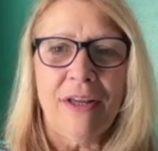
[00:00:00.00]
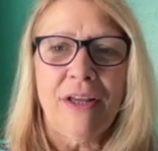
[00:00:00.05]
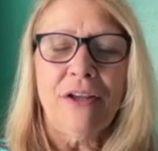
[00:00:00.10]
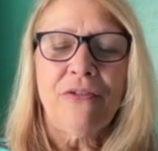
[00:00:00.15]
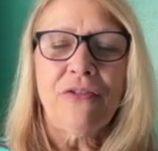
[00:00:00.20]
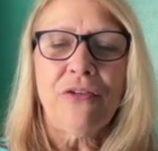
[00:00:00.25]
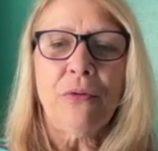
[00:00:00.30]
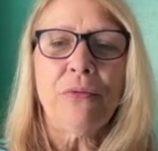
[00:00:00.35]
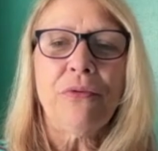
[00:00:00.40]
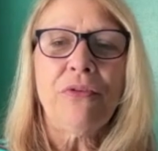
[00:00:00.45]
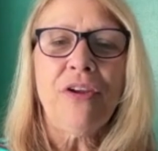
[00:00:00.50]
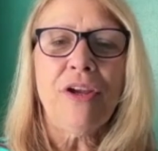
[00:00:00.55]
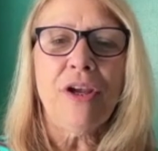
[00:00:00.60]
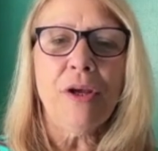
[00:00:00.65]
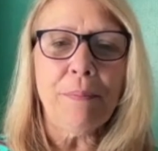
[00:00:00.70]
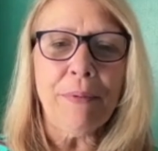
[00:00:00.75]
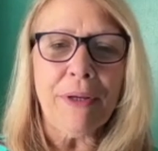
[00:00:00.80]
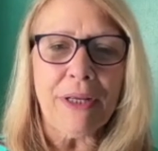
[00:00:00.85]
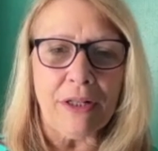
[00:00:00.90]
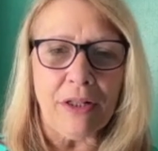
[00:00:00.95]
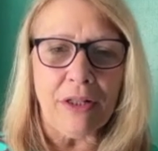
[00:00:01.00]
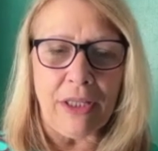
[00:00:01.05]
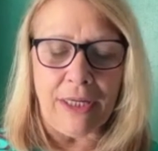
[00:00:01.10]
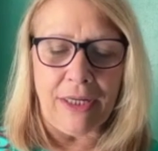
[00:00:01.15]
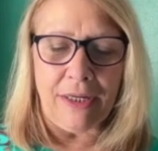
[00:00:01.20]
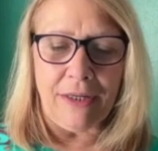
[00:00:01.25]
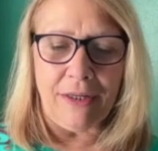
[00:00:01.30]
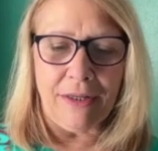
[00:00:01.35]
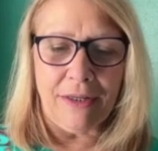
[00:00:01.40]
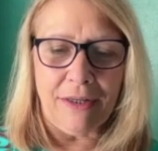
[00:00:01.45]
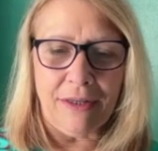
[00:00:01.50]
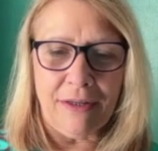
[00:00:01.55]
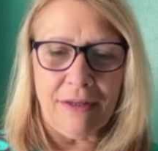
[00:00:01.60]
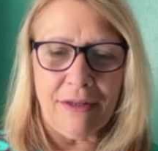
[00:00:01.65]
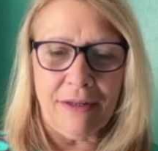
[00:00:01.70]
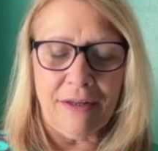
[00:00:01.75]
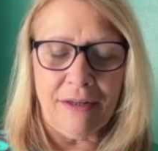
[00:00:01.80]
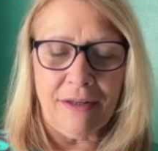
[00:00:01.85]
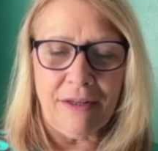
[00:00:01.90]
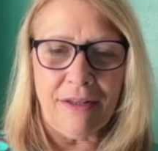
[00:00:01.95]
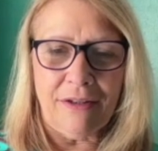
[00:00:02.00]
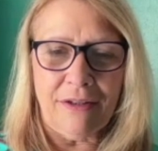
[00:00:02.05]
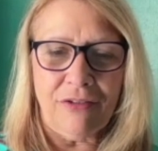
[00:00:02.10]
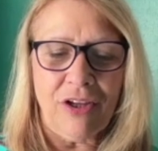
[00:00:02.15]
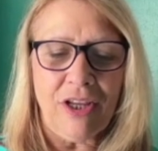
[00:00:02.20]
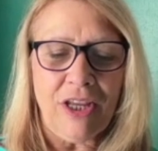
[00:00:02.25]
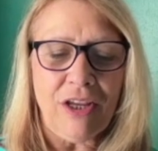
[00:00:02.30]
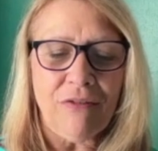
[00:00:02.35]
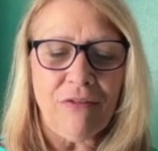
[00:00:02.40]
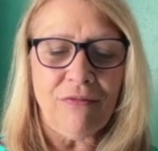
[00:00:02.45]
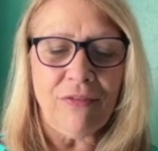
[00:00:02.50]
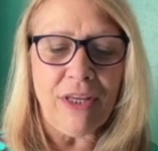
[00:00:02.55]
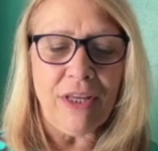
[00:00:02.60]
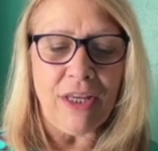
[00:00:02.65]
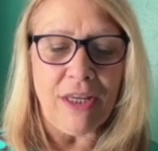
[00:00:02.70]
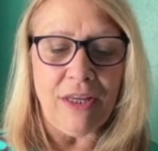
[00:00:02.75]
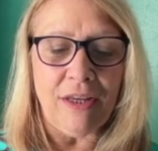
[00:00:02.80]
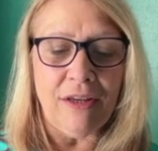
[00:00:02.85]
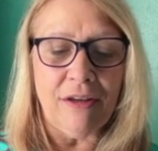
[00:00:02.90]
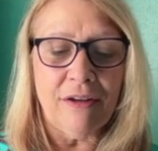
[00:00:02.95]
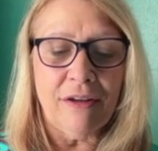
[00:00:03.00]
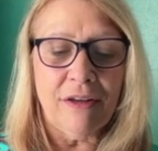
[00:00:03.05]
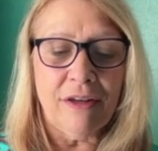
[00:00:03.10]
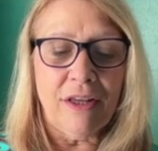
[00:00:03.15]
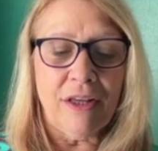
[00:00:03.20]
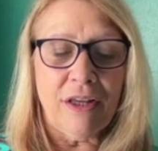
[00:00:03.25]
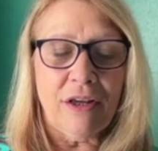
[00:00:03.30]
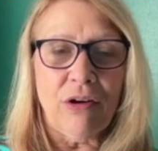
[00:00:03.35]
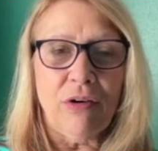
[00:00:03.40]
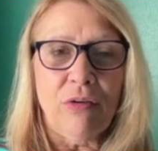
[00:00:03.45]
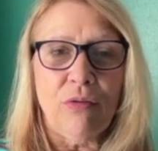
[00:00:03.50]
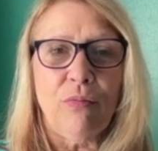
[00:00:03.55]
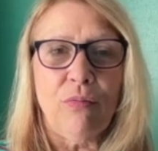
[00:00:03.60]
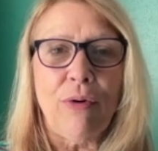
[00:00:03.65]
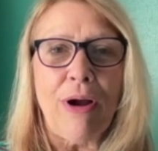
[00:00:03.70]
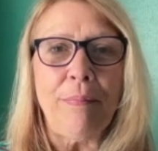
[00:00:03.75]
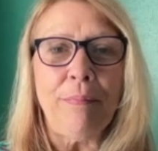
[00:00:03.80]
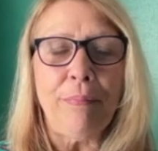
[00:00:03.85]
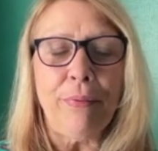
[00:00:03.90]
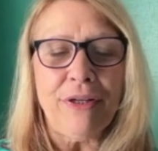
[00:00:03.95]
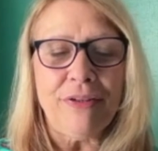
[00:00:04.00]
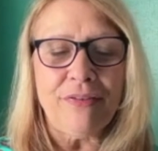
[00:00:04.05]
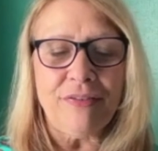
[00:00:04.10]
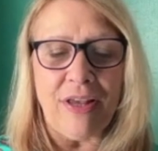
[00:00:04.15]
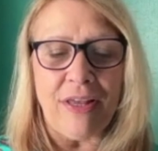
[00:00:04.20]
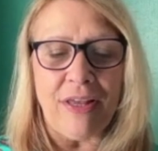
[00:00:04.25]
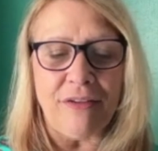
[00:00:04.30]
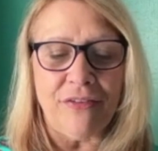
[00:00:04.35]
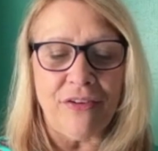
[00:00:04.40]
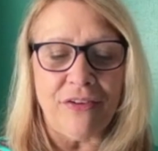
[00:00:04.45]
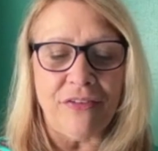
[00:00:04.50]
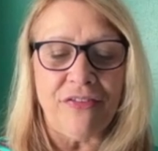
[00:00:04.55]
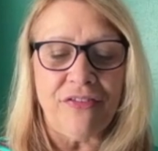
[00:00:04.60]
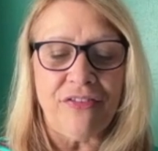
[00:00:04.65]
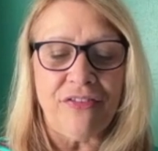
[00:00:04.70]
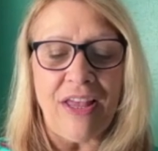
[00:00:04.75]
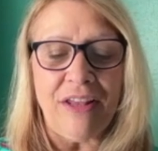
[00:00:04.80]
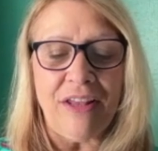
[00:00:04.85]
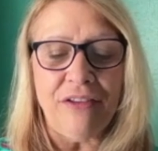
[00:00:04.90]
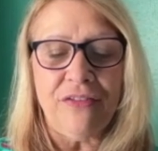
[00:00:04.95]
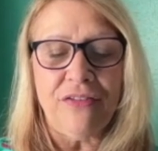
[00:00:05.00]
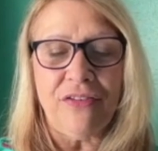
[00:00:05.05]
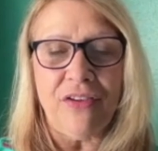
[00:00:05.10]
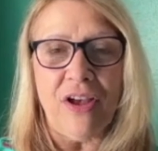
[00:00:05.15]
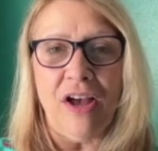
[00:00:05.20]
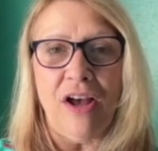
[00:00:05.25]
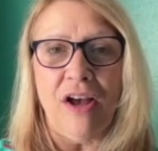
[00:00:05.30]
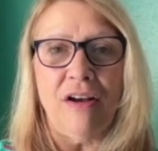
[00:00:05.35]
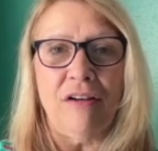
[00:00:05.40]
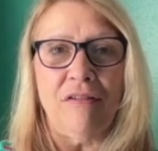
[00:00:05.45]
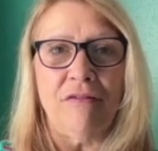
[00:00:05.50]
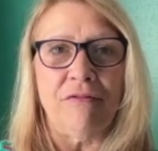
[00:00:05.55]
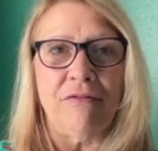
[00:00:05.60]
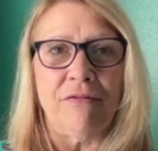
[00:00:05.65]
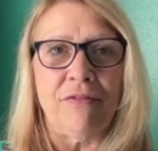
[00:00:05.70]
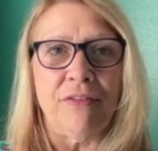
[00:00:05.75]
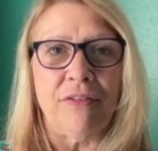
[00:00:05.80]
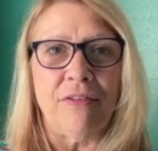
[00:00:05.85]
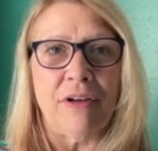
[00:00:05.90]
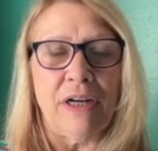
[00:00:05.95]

So typically, TV represents a sense of